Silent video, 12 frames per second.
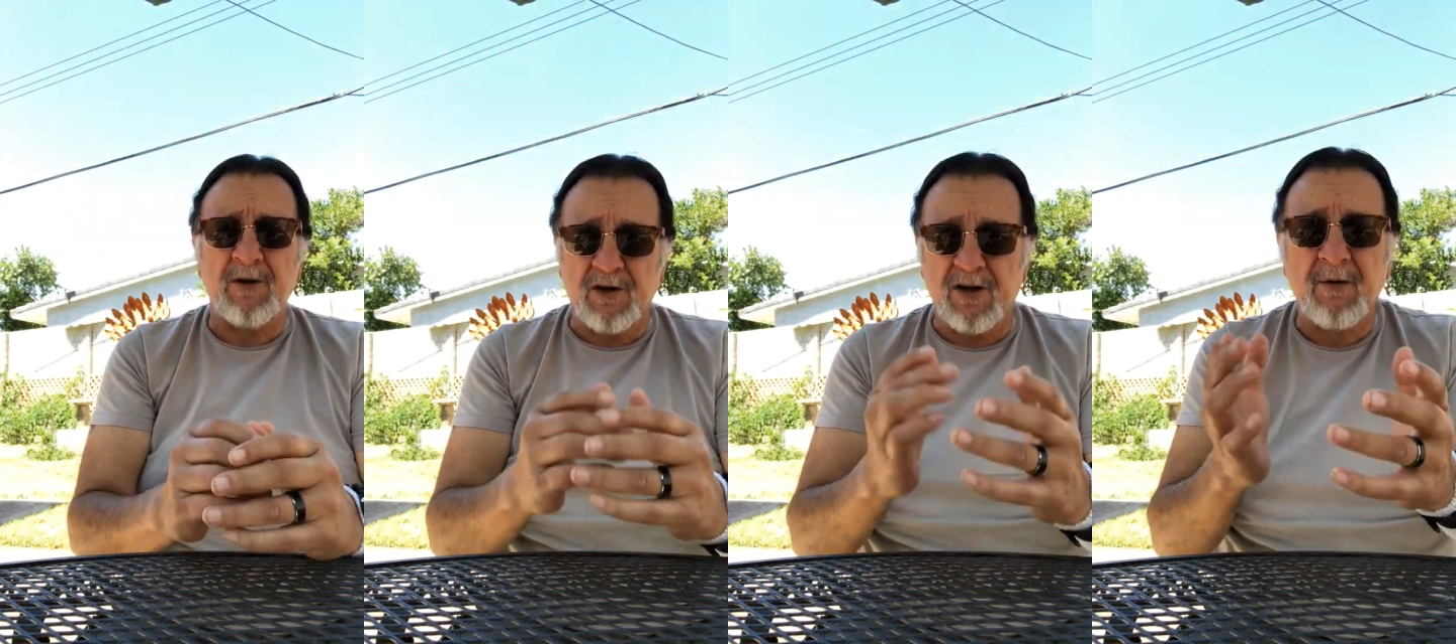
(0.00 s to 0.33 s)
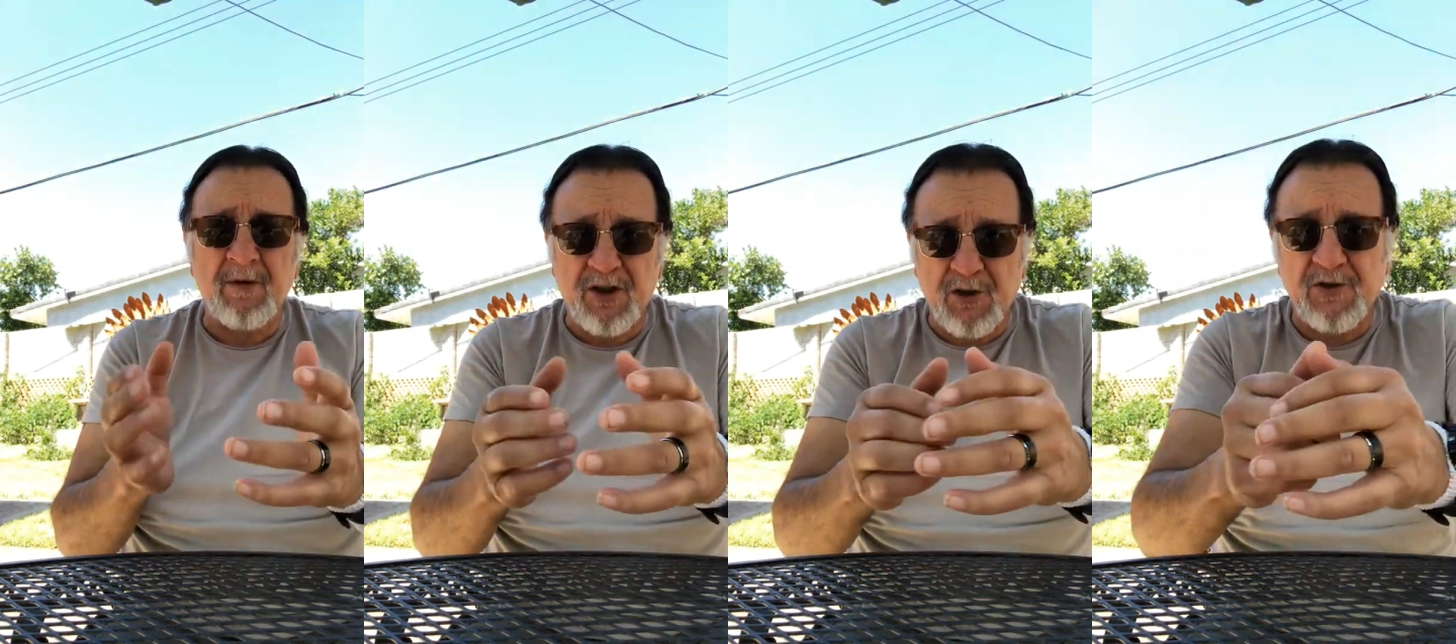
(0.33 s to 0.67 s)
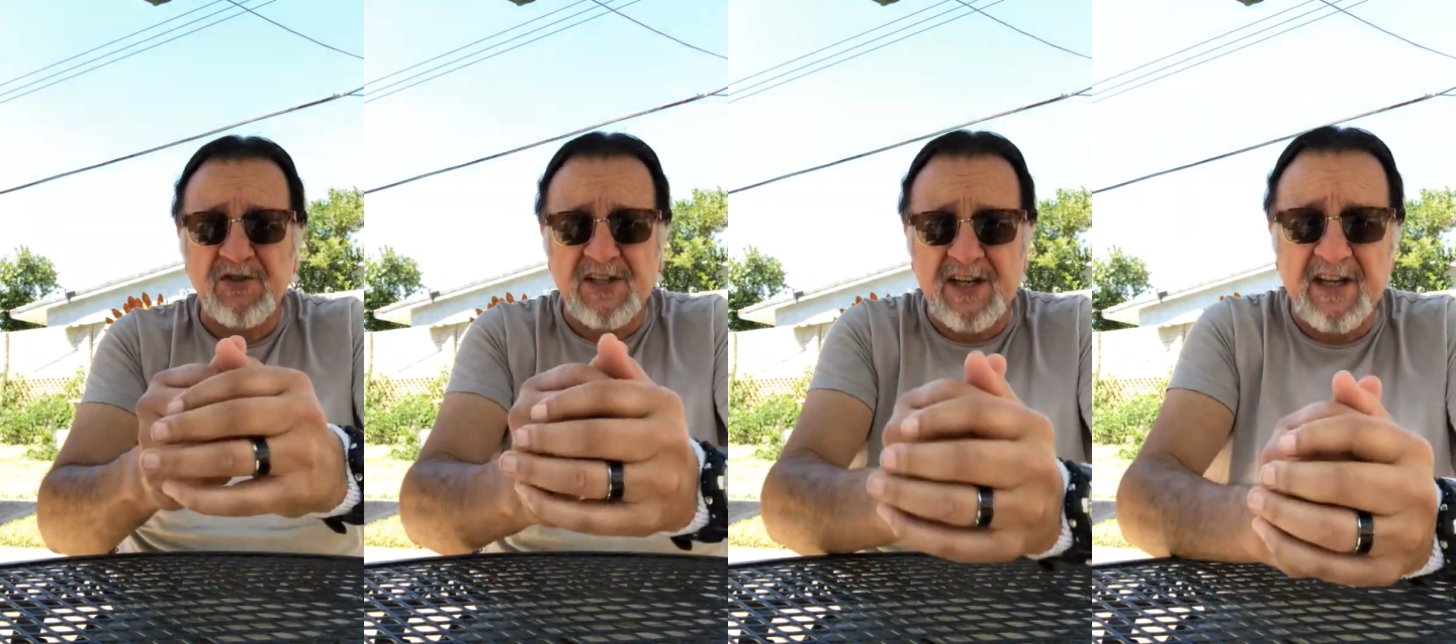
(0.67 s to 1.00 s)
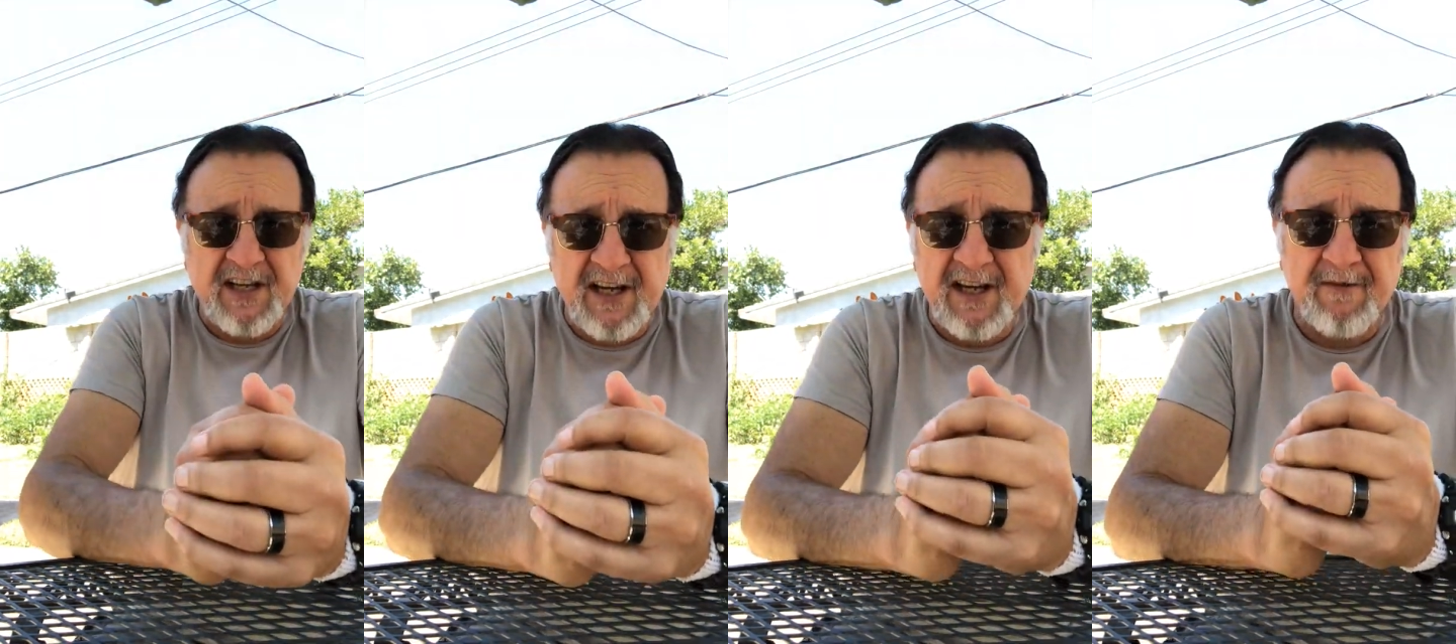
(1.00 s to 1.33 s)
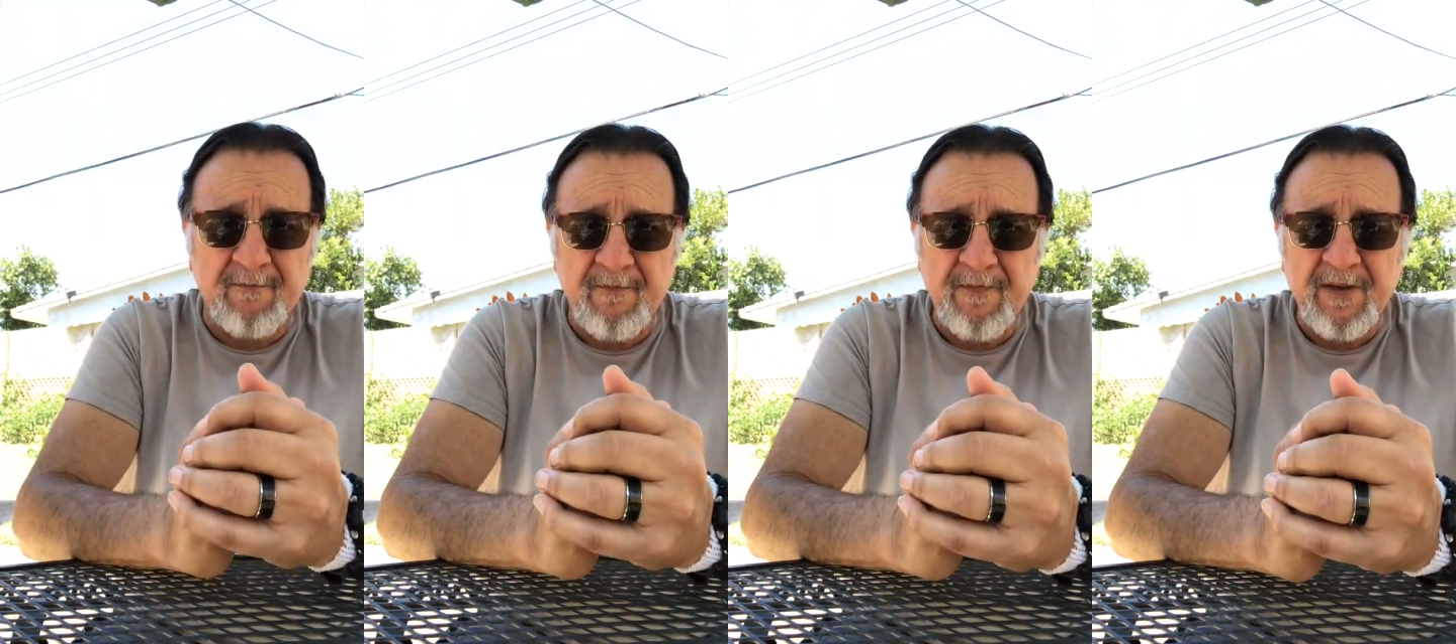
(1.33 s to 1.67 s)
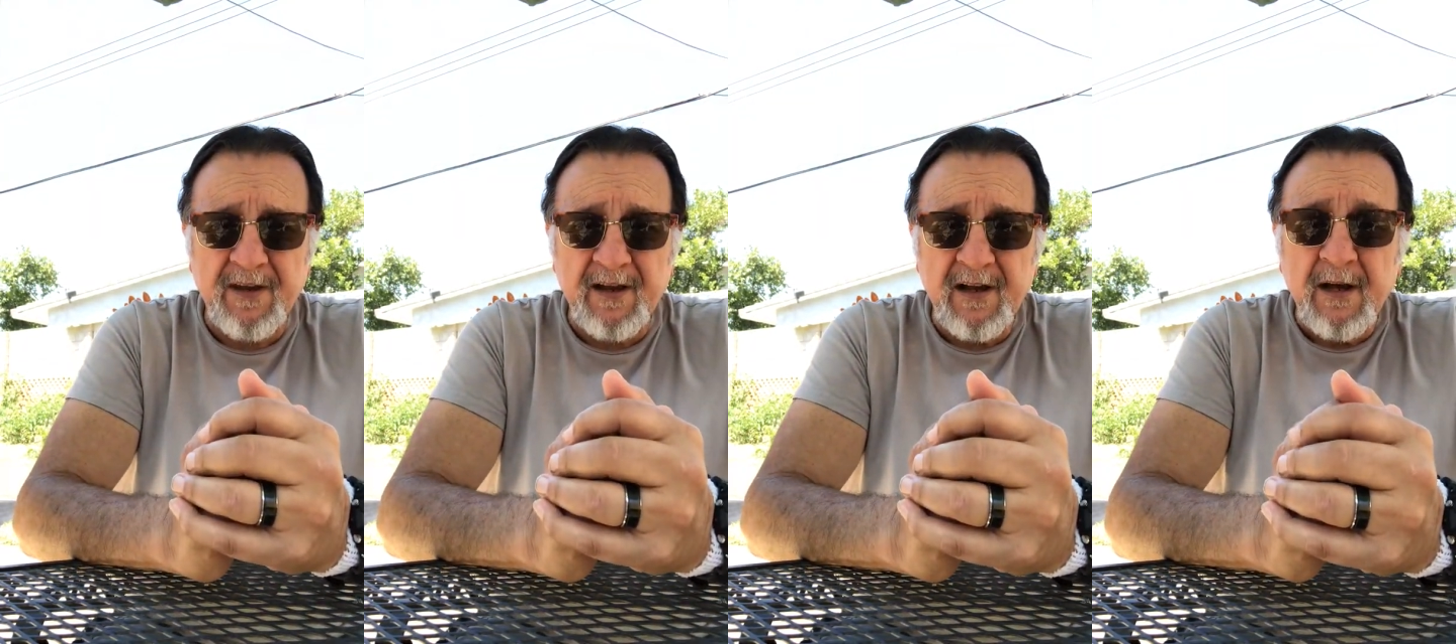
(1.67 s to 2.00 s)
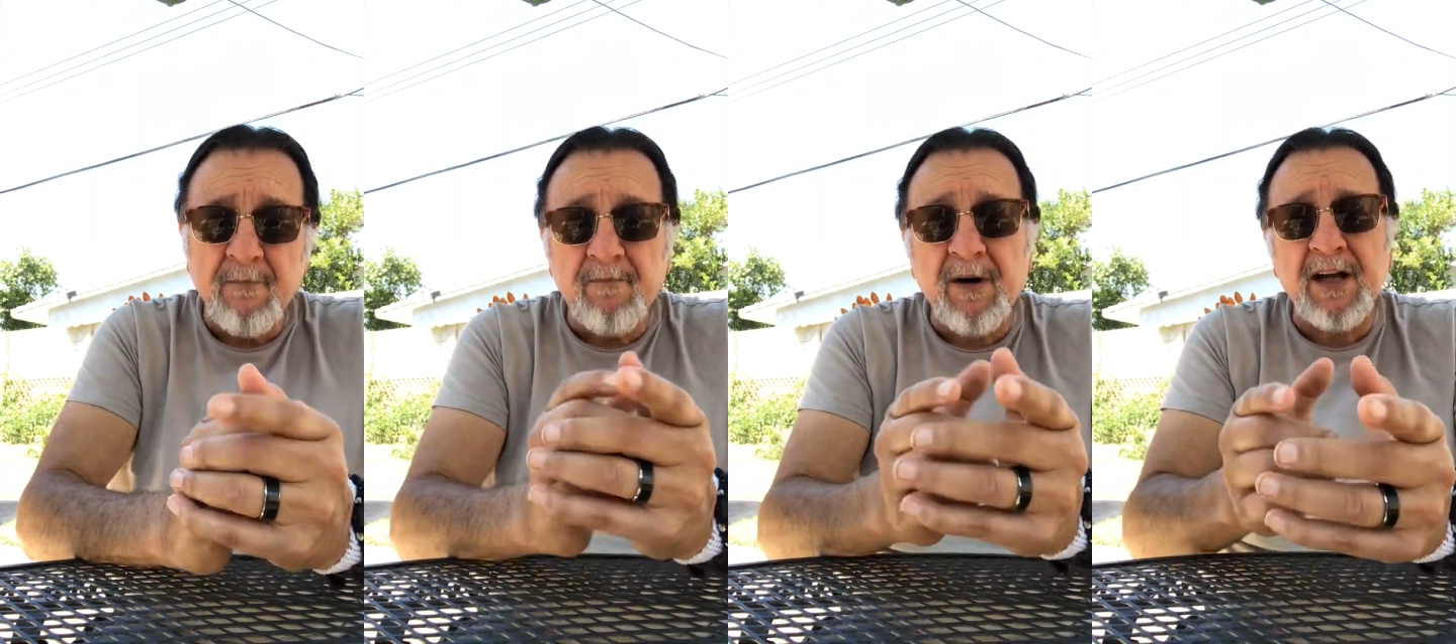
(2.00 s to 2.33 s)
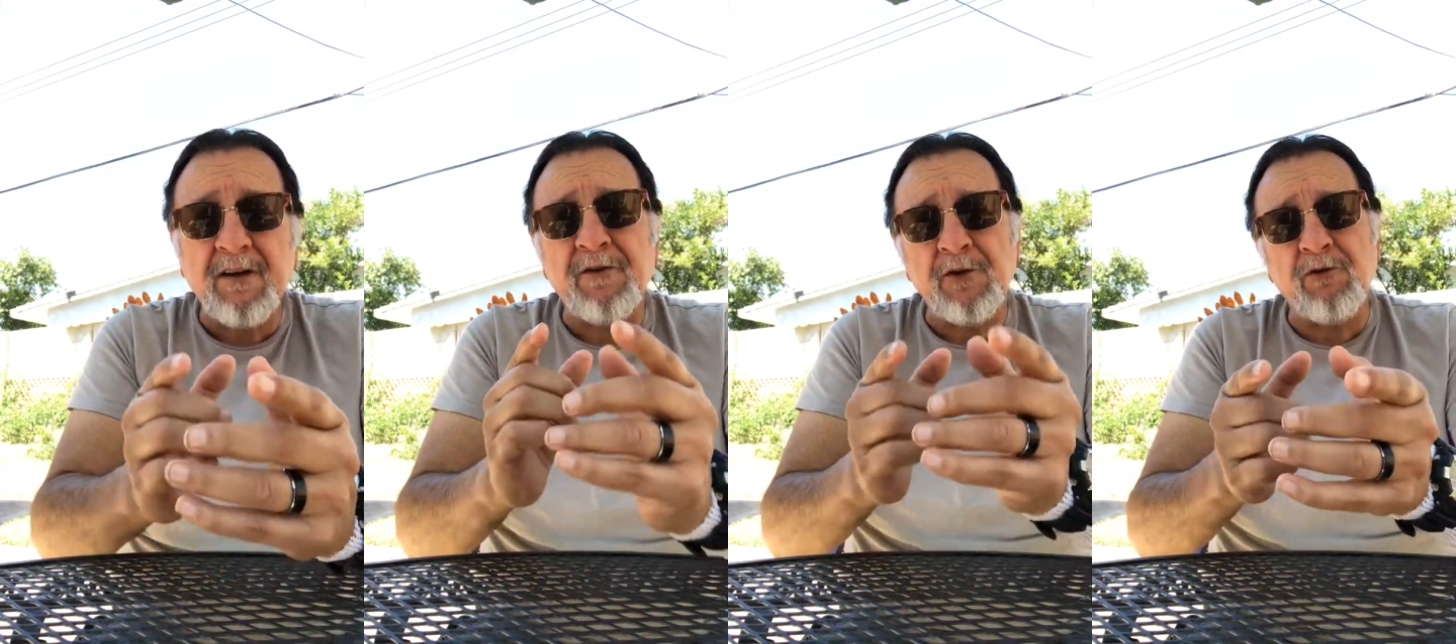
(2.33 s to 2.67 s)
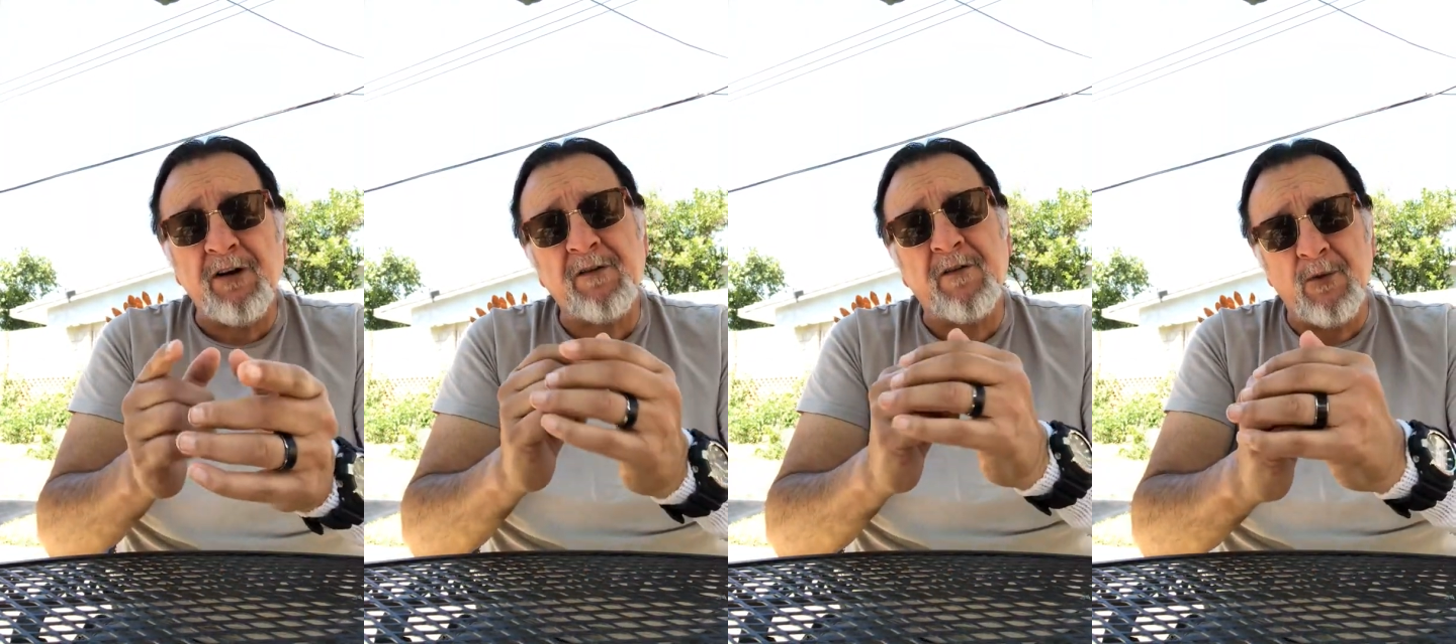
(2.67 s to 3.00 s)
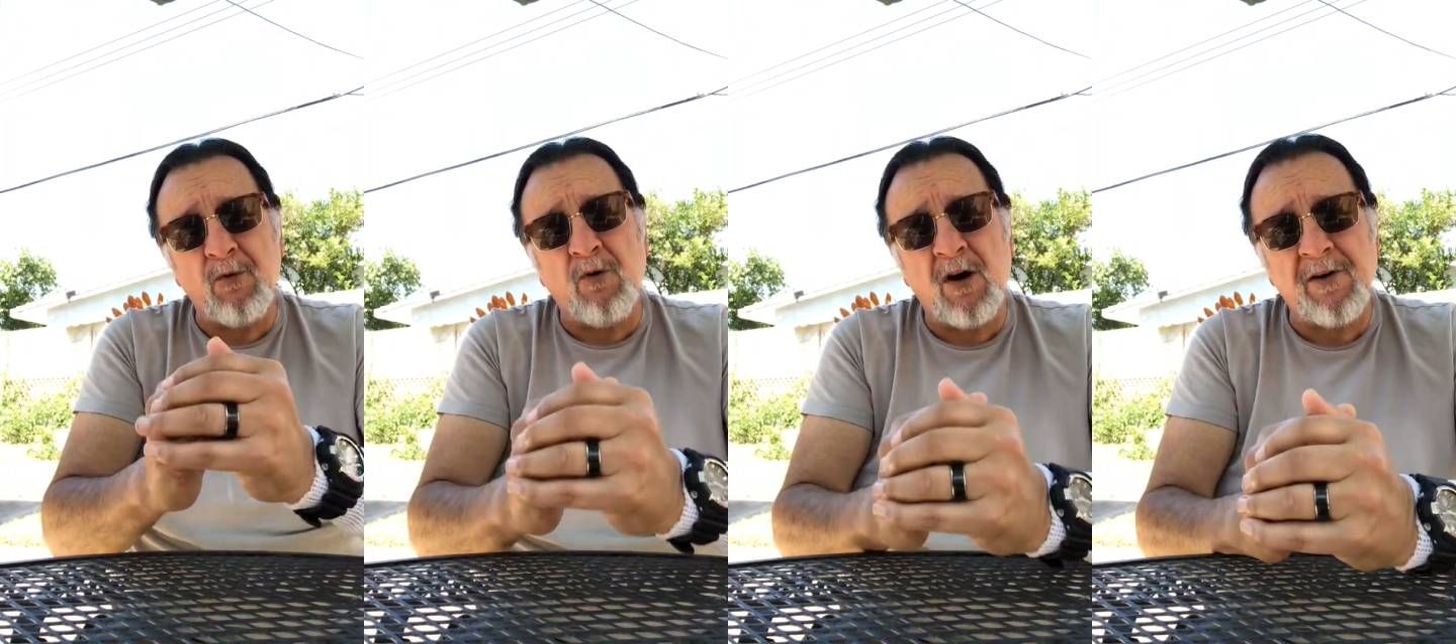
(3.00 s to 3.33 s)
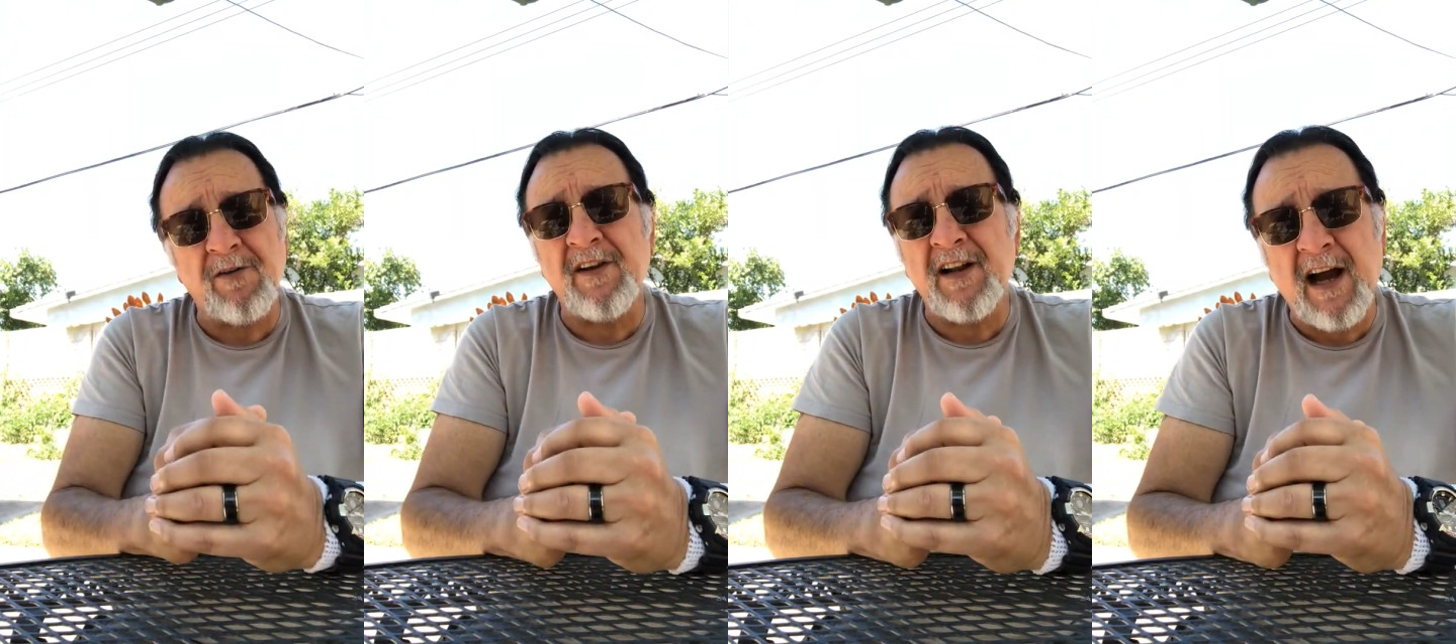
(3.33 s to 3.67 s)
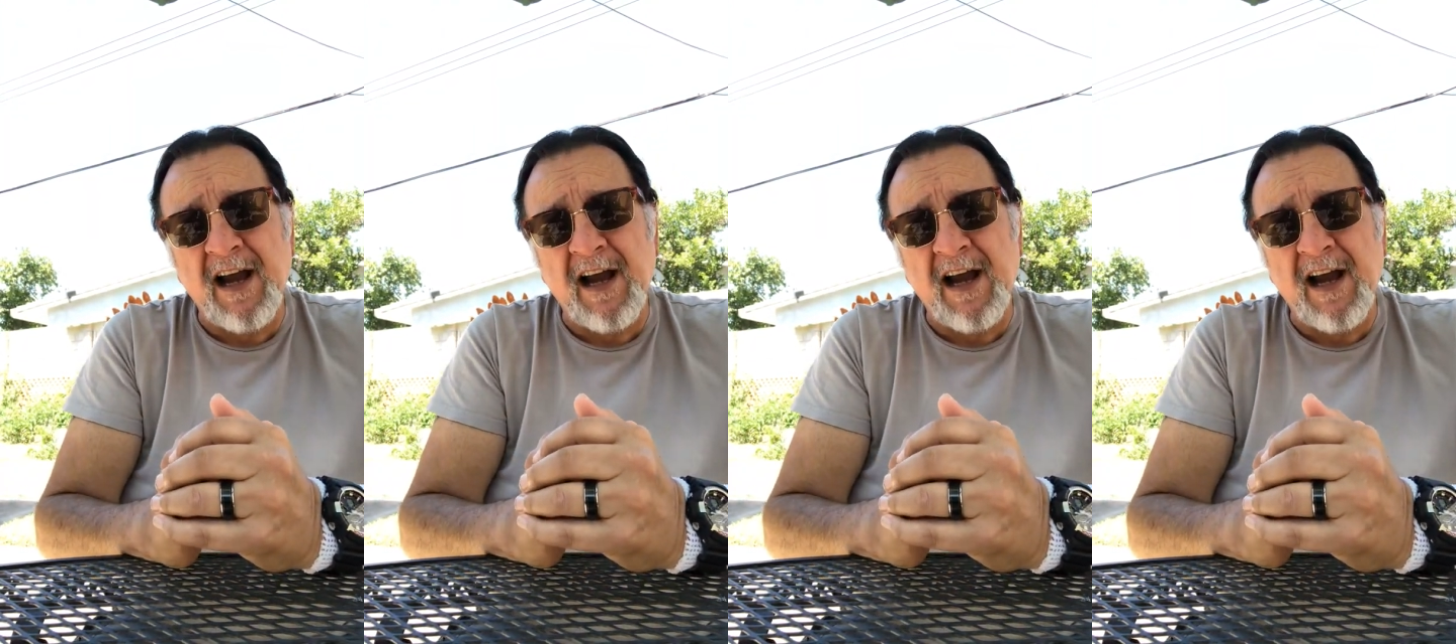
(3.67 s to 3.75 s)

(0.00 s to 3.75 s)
you're going to be thirsty again. But if you drink from the water that